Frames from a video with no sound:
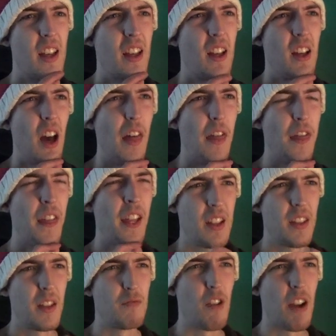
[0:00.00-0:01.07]
I think
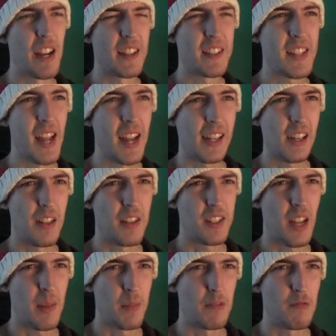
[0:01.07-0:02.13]
the rate is technically the
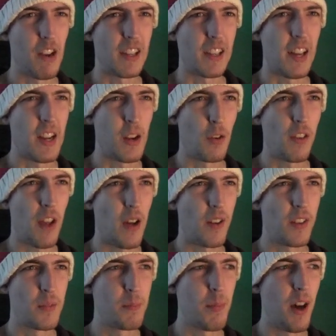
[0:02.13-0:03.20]
same as the regular Heal
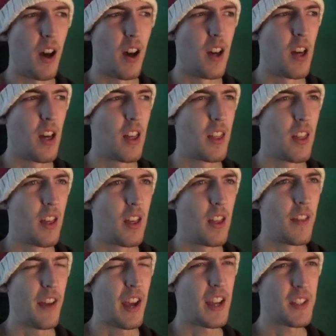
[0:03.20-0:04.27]
Flowers, but the
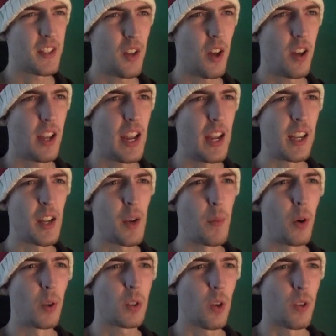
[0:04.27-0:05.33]
fact it's healing you
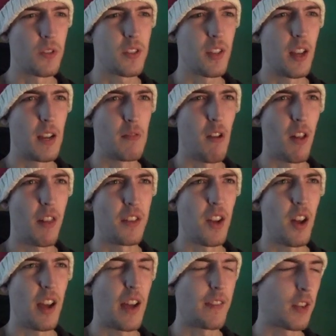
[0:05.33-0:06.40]
more constantly rather than
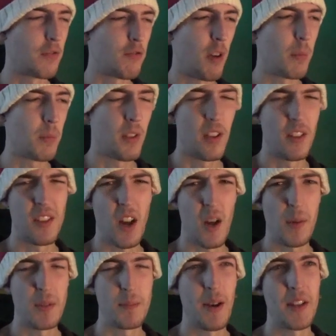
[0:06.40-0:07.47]
like having a drops at a time
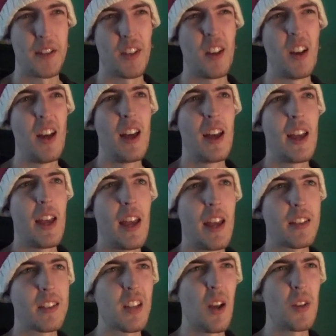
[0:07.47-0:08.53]
is better.
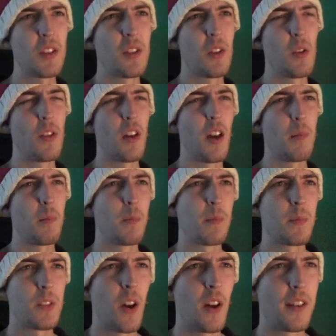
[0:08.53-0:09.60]
It's closer to the
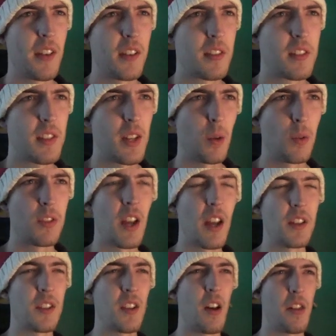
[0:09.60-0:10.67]
Scientist's heal
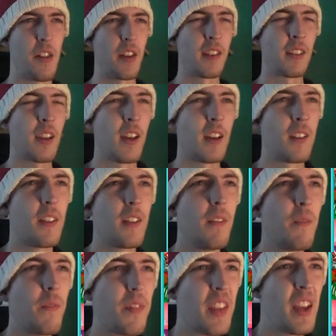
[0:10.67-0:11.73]
station I think, and
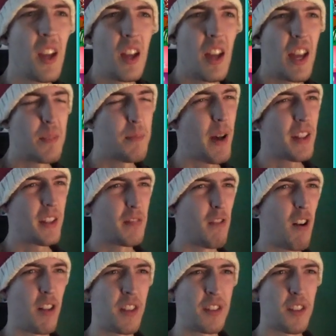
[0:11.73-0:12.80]
it's better
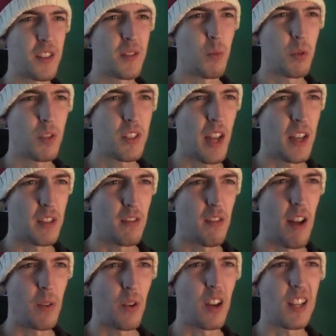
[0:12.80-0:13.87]
rather than just standing
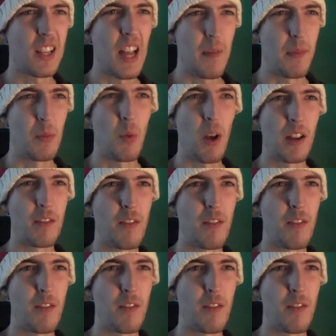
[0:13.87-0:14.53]
around like a lemon waiting for